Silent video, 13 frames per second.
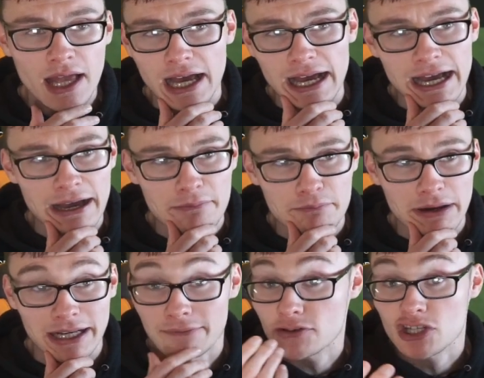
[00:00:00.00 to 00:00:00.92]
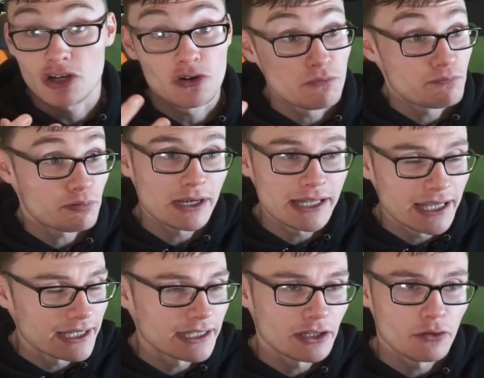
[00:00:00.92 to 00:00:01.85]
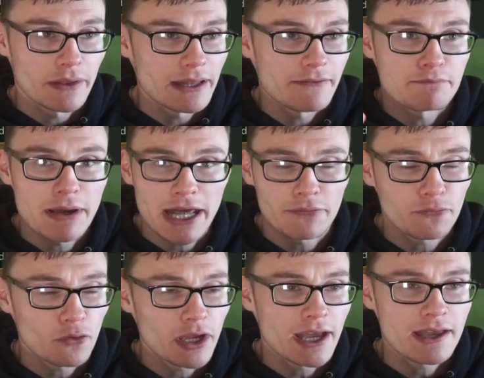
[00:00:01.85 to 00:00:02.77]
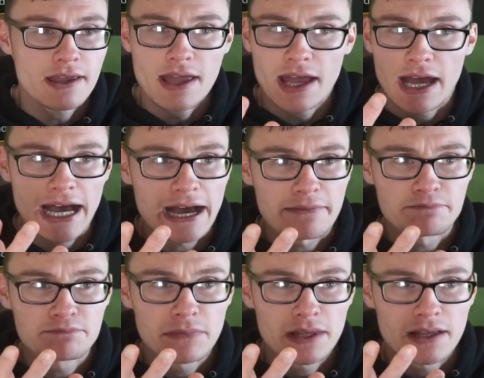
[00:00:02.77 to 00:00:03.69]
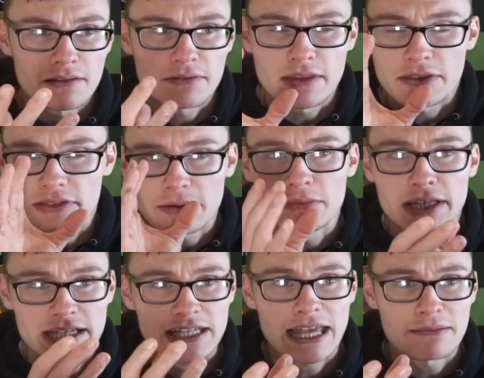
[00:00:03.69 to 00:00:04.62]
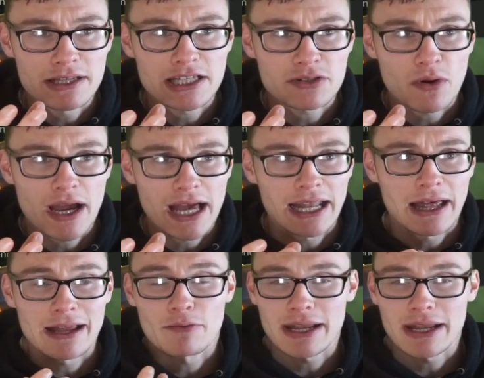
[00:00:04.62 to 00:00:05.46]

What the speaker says: And if so, brilliant, even better for you. The thing with this team is as well, I